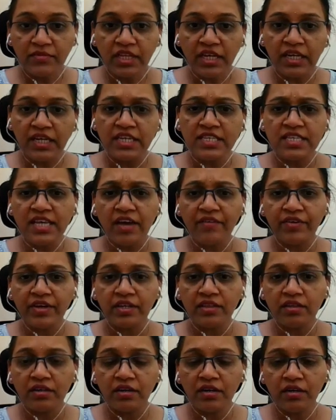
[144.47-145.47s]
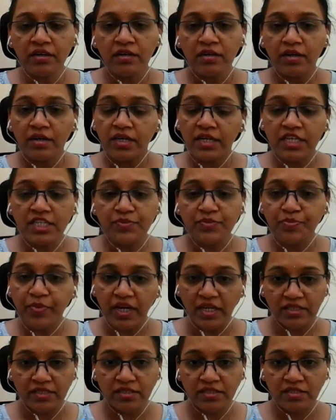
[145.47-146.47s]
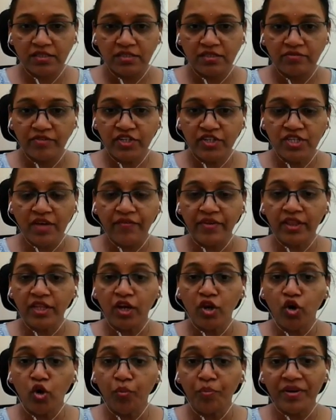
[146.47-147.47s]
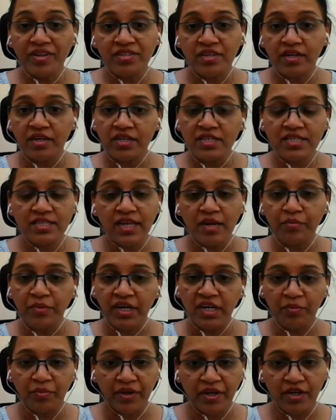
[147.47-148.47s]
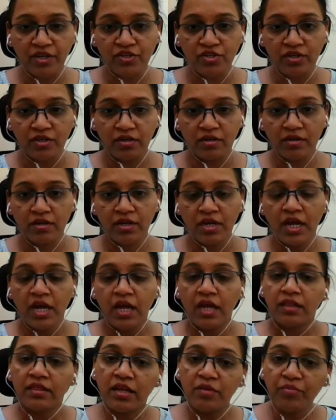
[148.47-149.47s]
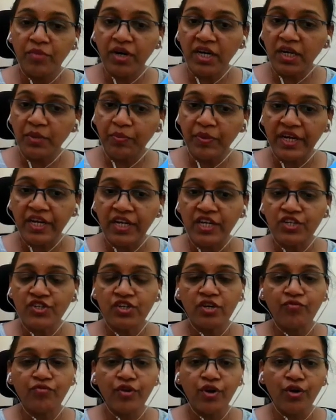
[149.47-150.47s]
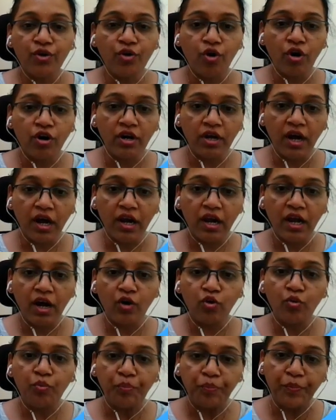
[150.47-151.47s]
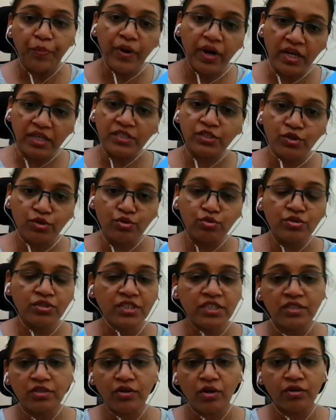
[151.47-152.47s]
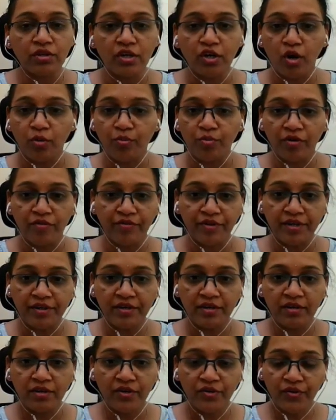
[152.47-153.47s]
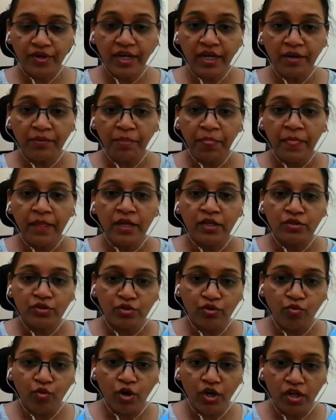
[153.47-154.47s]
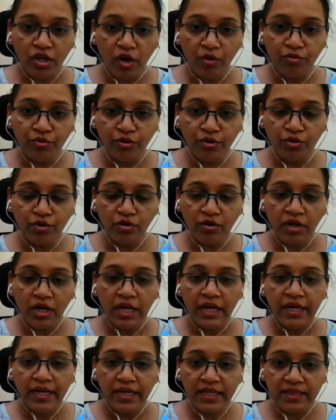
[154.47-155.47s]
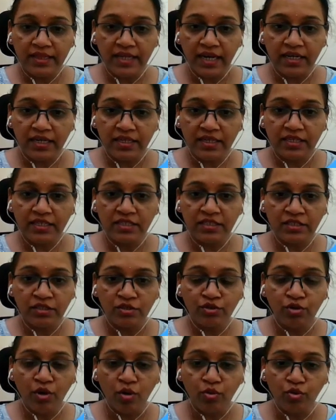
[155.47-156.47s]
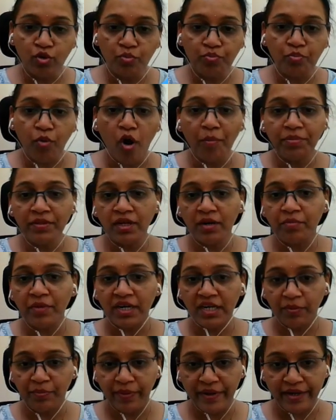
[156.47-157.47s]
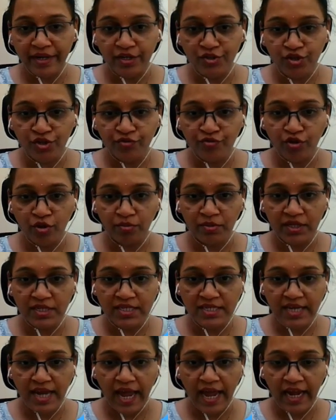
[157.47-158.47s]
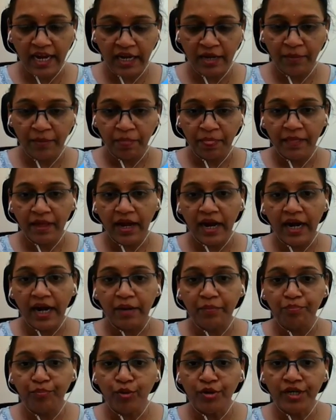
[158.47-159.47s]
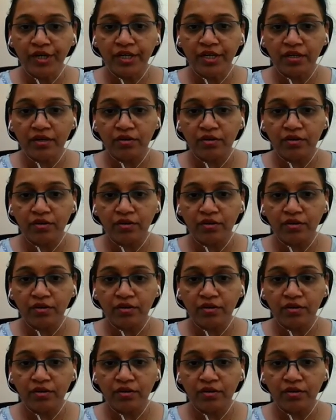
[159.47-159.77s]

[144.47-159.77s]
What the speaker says: is having the plus, which is having the low precedence than multiplication. Then multiplication will not allow plus to sit on the top of it, right? So what you have to do in that case, you have to pop the multiplication from the stack and put it